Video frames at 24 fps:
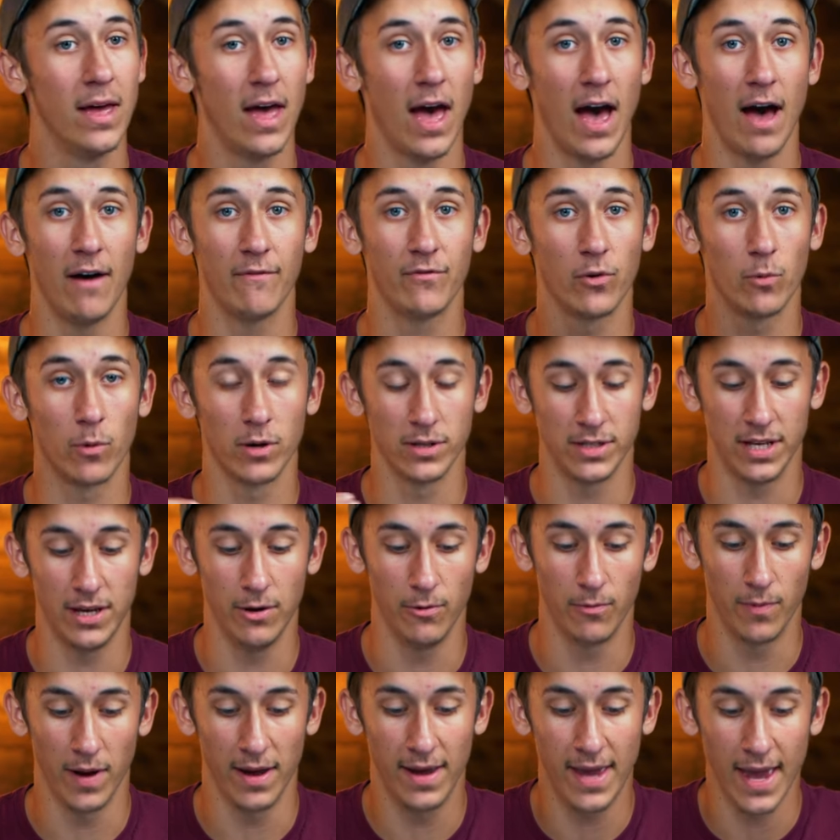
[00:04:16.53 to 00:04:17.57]
Afterwards, he
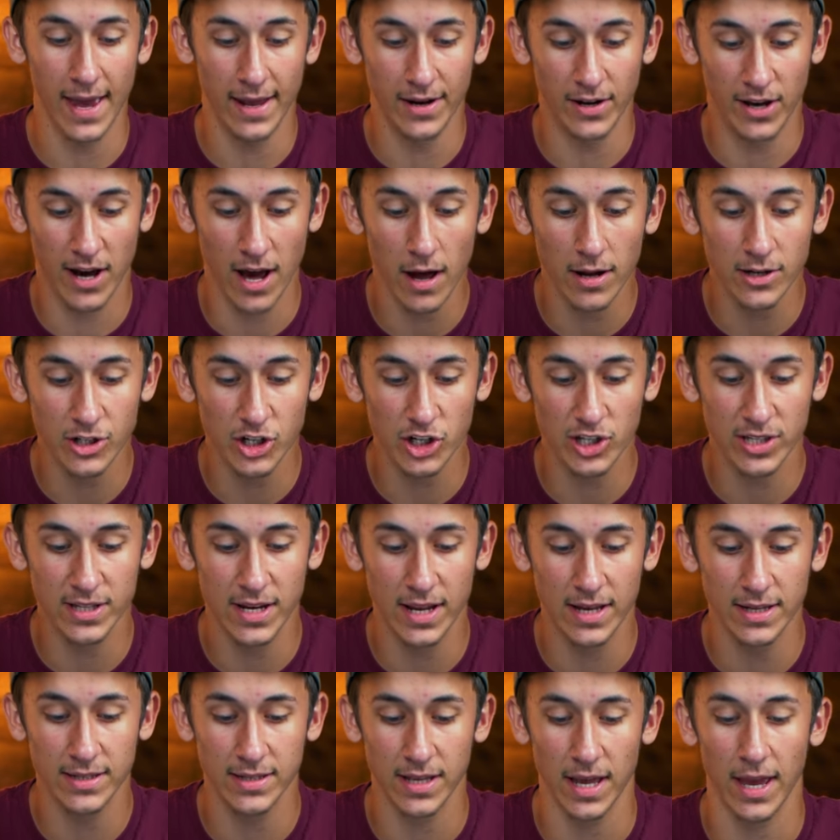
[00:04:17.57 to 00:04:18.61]
regained
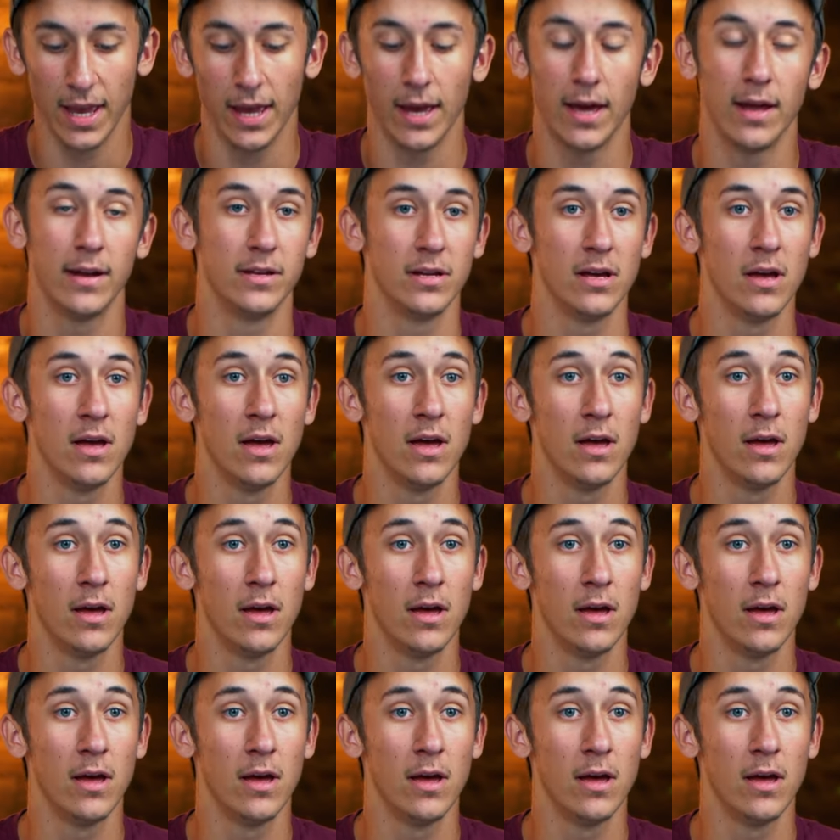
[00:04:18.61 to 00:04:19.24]
consciousness, and